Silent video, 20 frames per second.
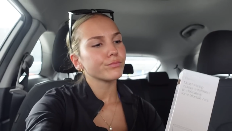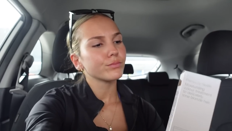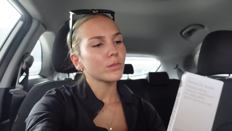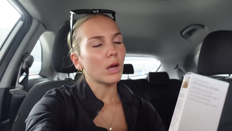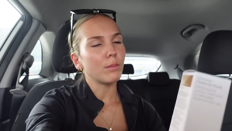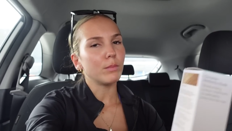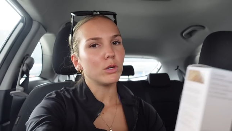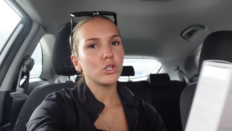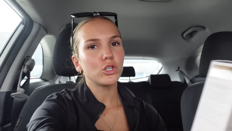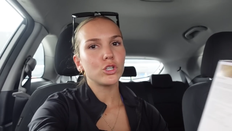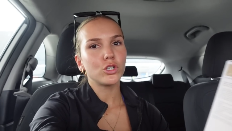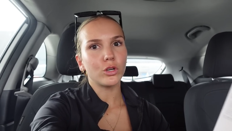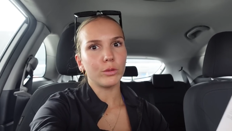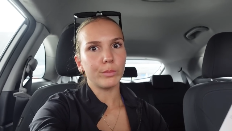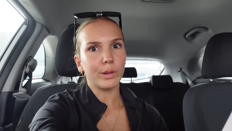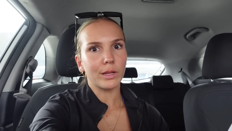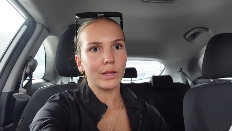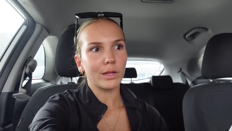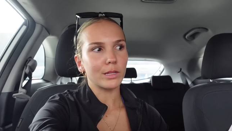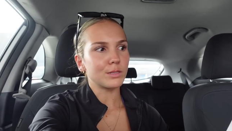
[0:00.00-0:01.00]
I'm
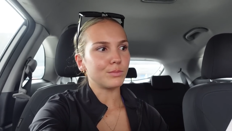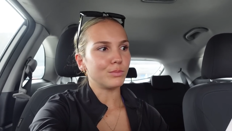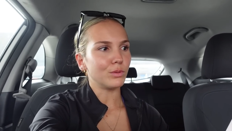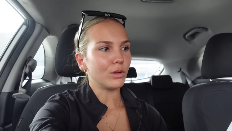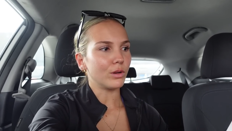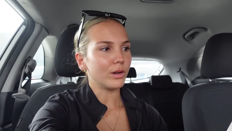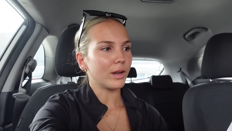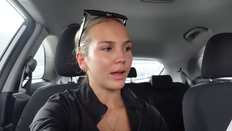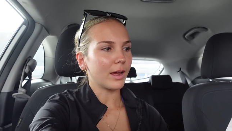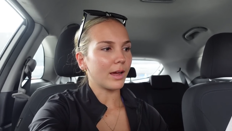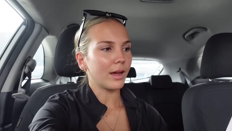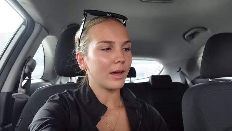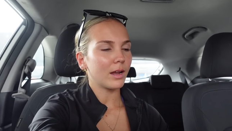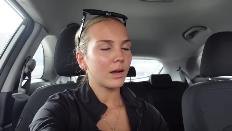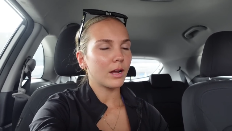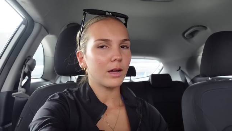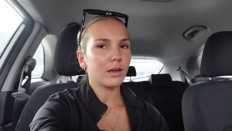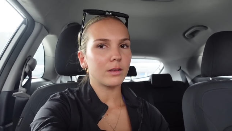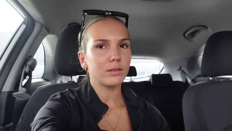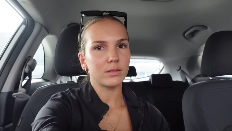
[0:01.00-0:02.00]
assuming that's blonde hair. And
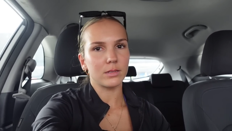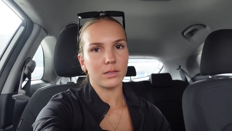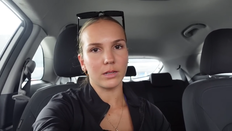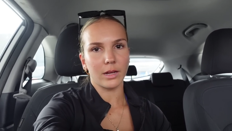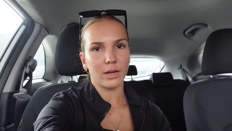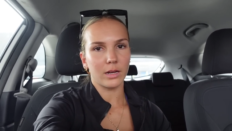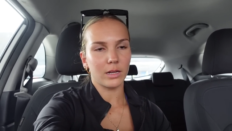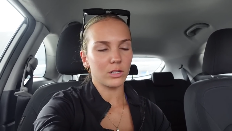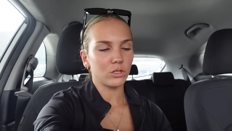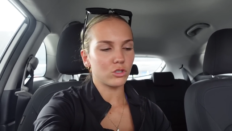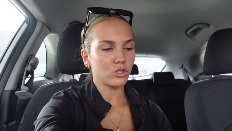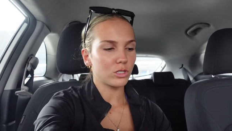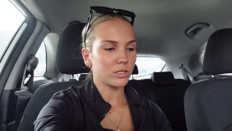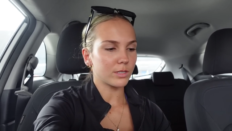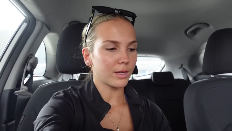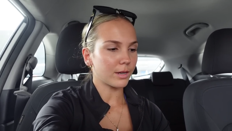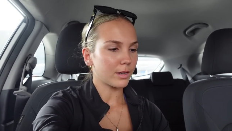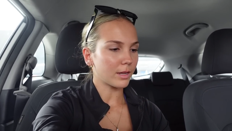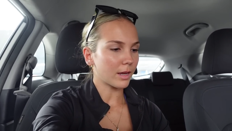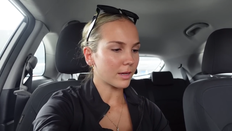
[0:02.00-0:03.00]
I asked the lady and she
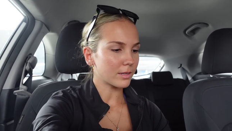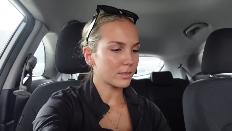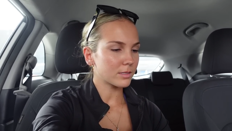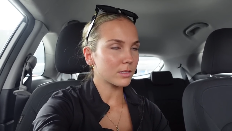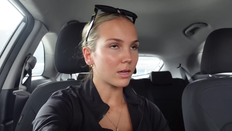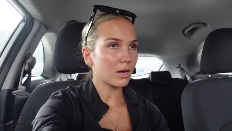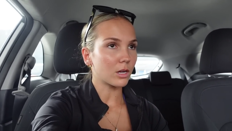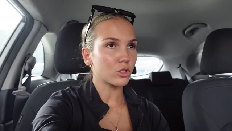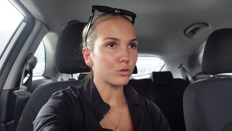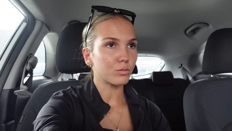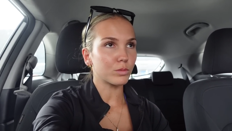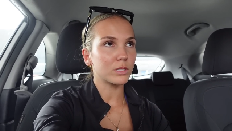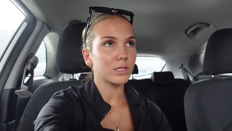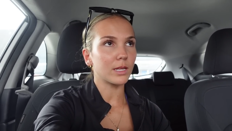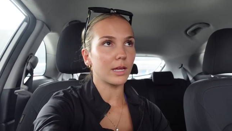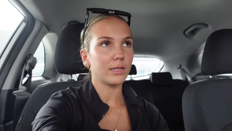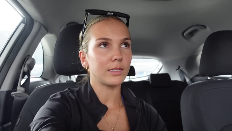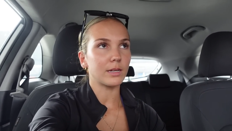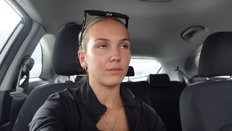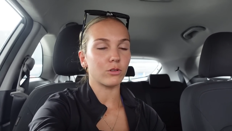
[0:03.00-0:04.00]
said, yes,
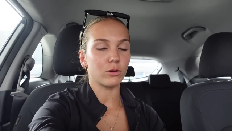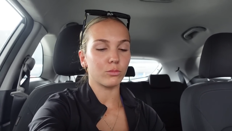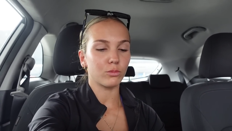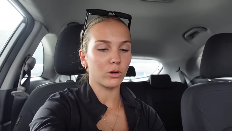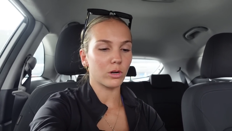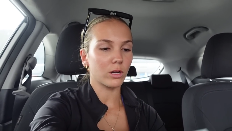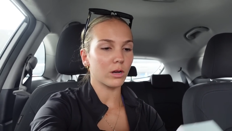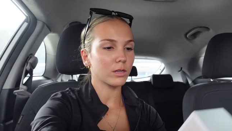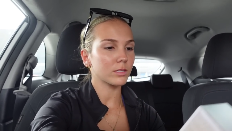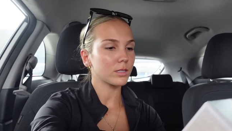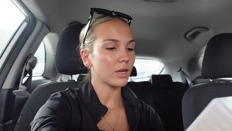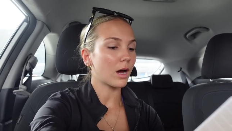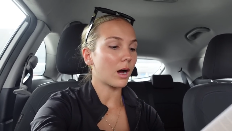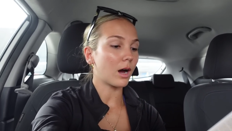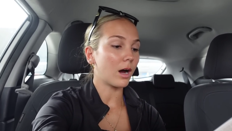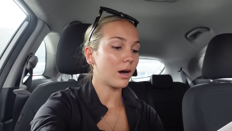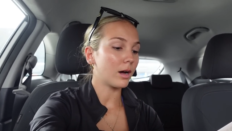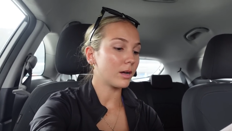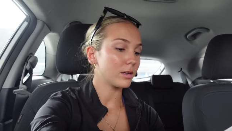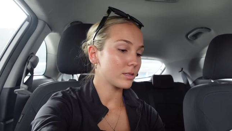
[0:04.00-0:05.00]
100% Davro products
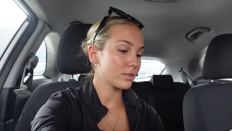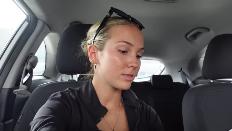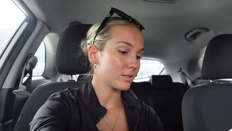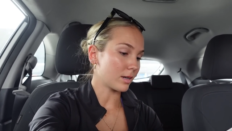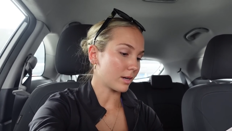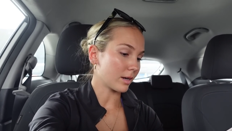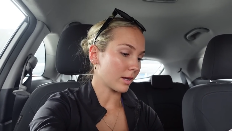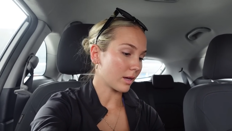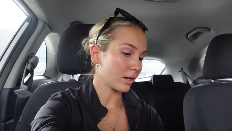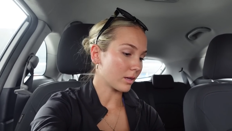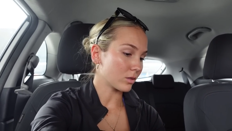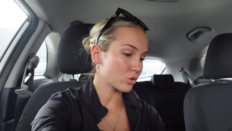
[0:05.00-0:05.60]
are stunning.